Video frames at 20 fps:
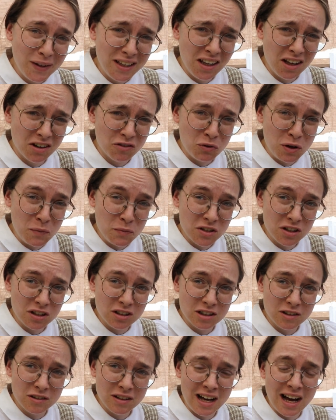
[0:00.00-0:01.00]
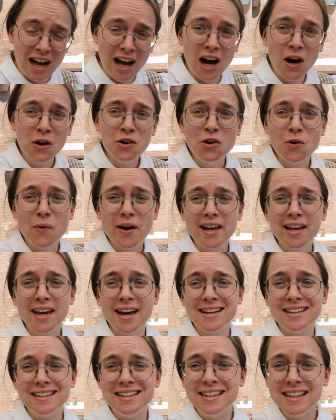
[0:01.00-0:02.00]
Speaking of whimsical, how do I
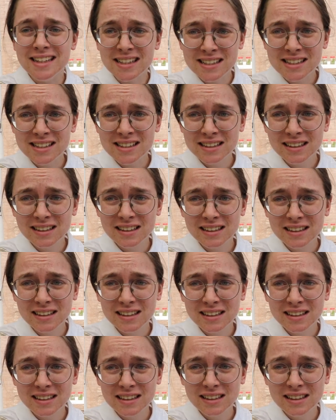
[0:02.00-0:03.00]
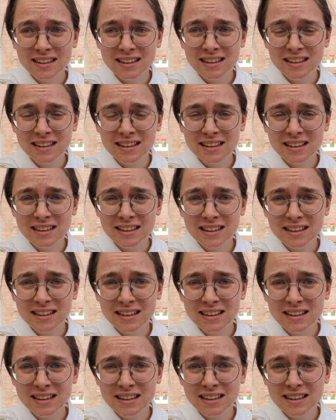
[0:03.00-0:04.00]
get this? Let's
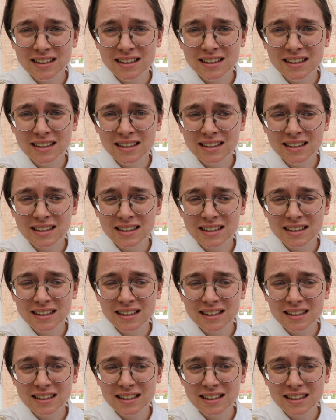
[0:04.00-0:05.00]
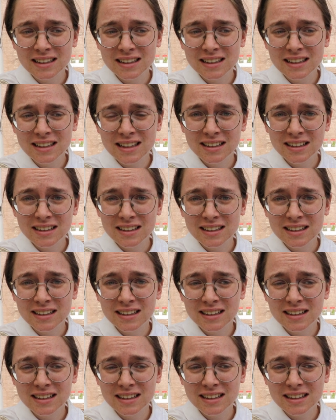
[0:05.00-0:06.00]
get whimsical,
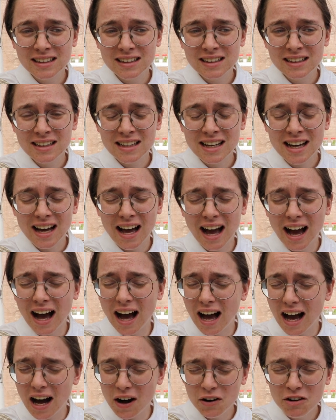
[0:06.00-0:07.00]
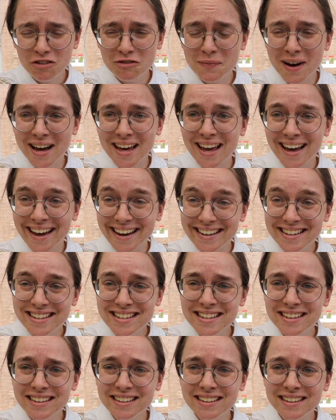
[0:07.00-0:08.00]
whimsical. Out of my
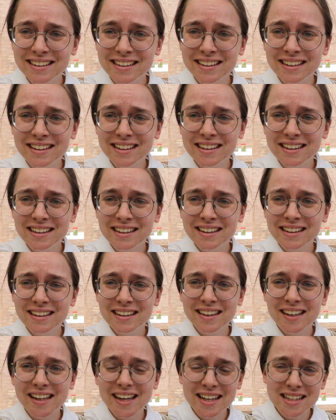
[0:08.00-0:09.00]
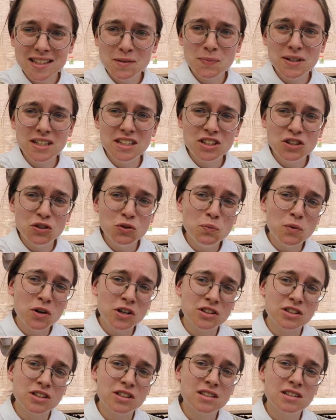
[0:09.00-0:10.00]
head. It's been two
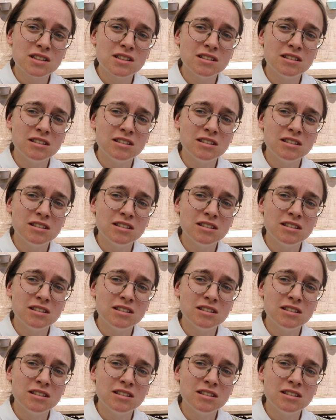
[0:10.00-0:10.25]
months.